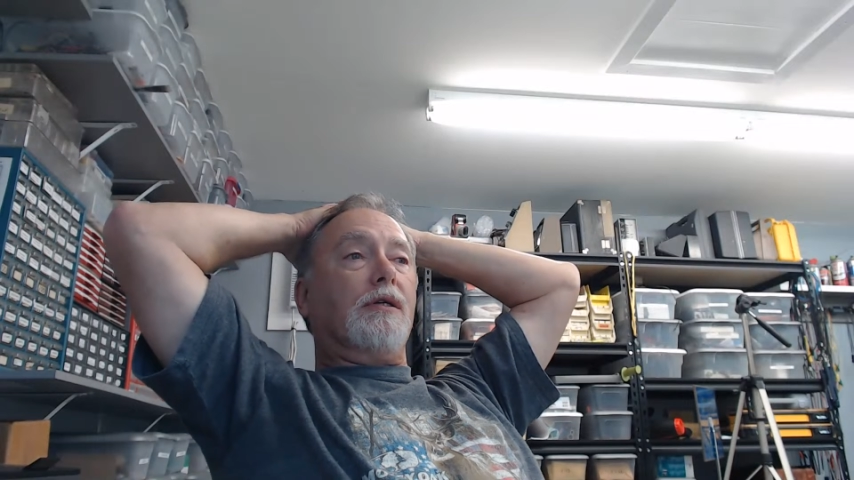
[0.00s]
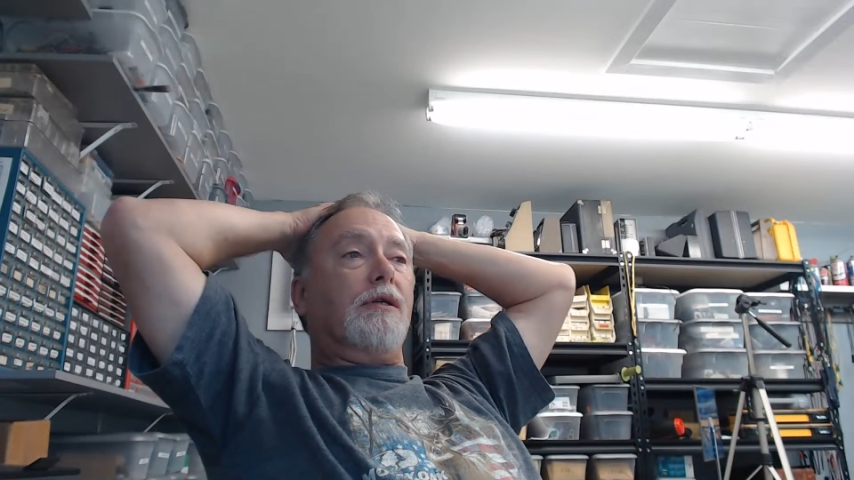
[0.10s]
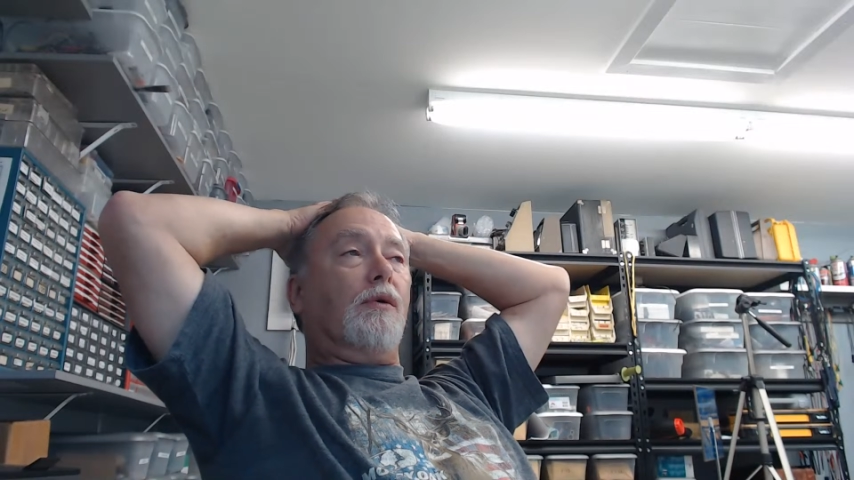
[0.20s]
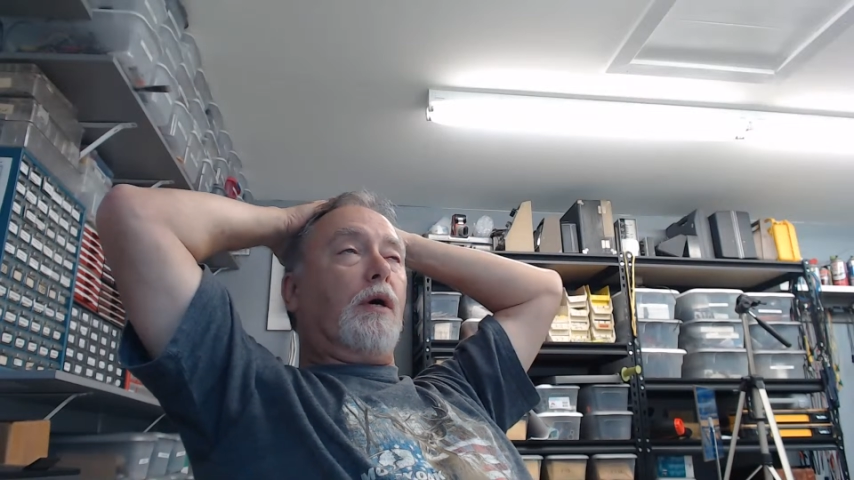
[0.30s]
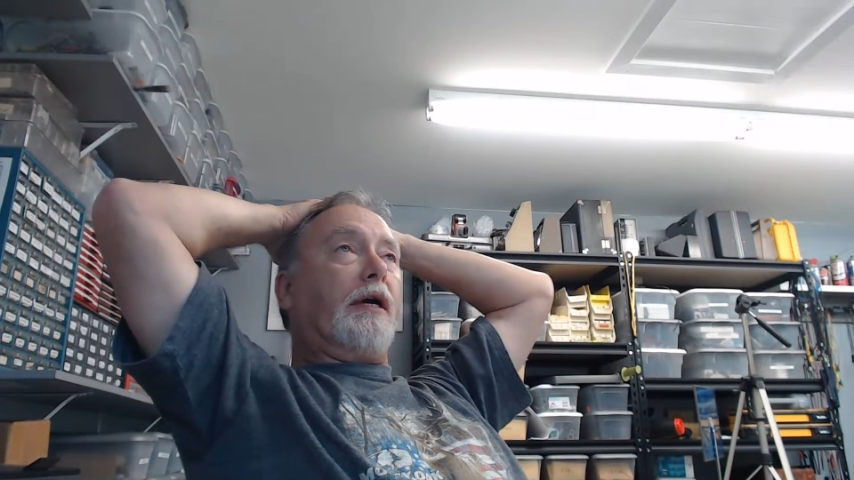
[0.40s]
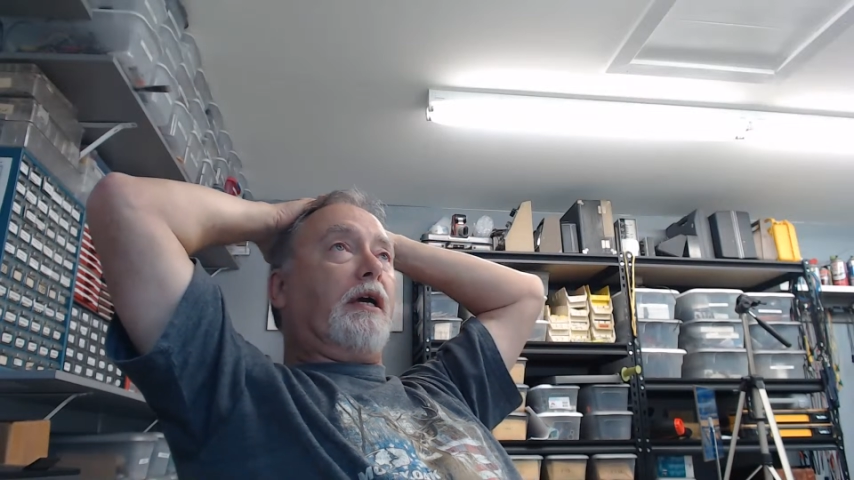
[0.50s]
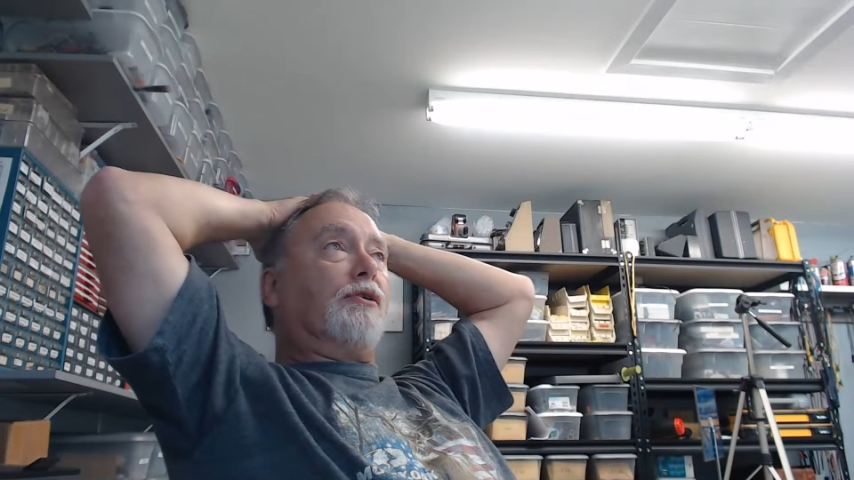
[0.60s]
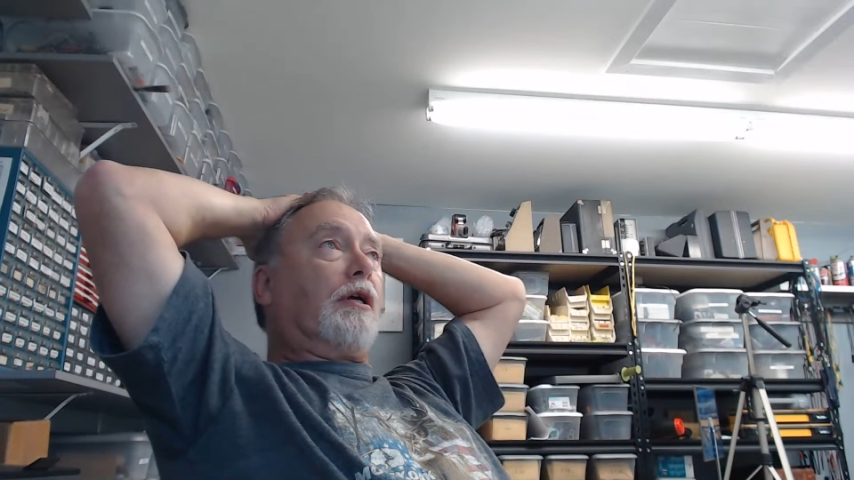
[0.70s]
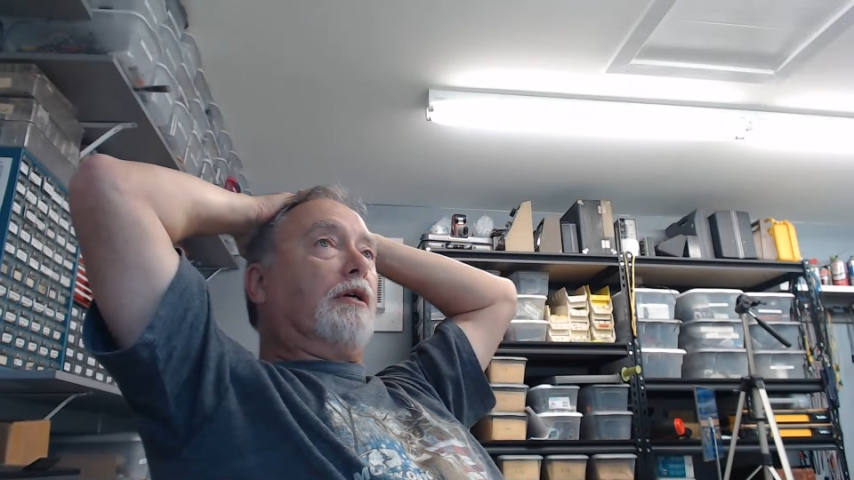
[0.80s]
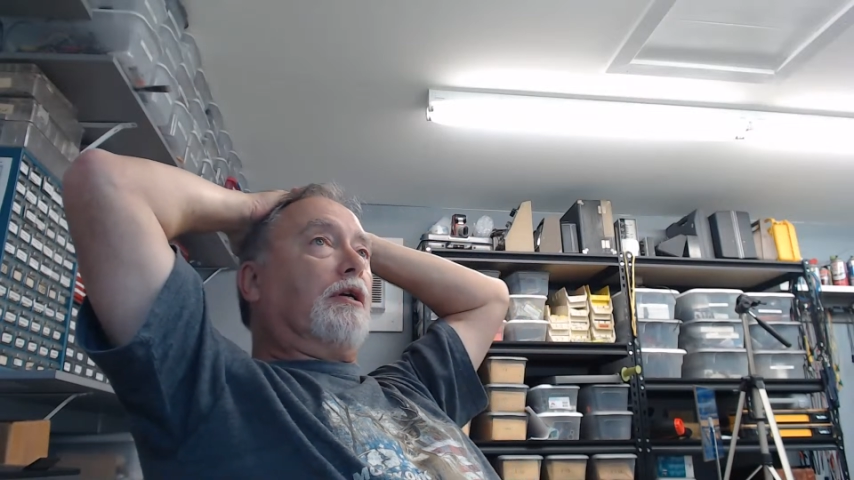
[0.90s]
I know. I guess
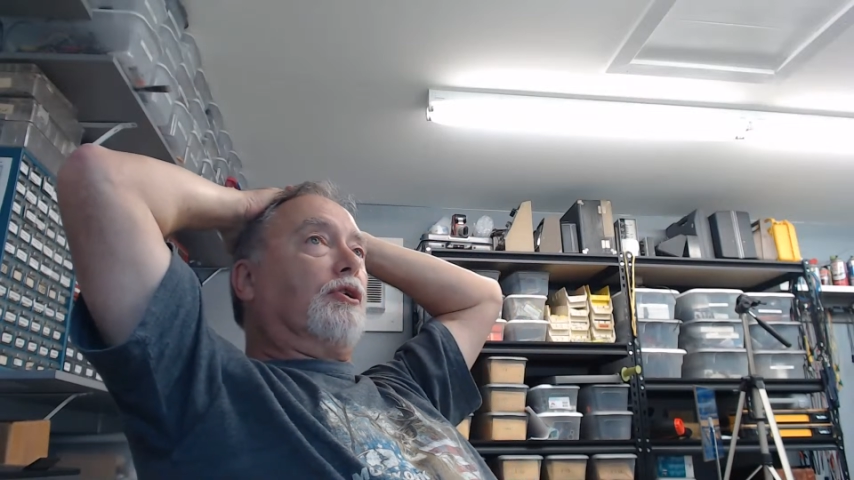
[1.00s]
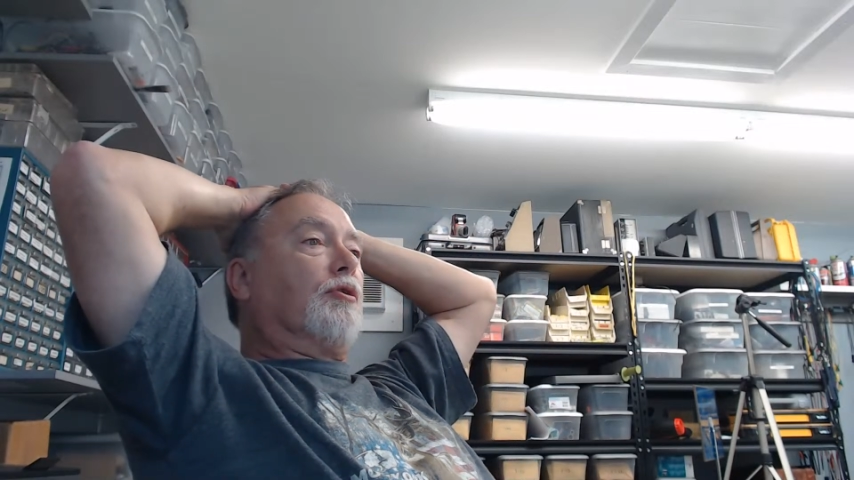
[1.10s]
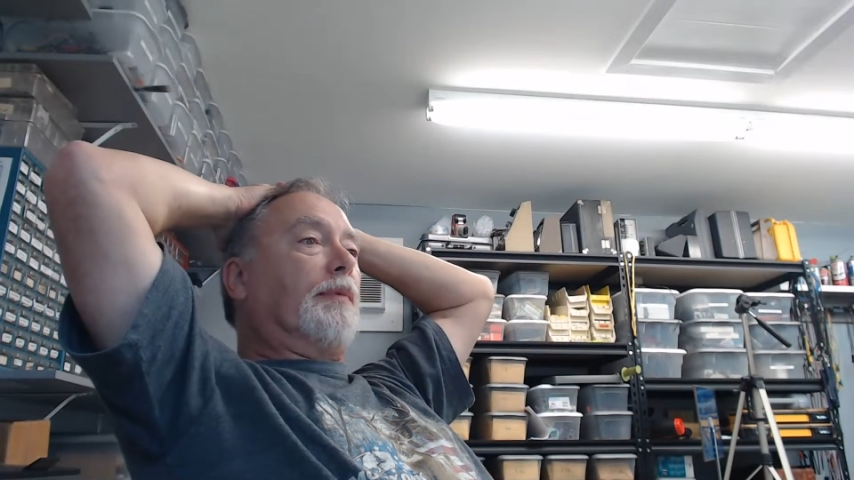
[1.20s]
I could get some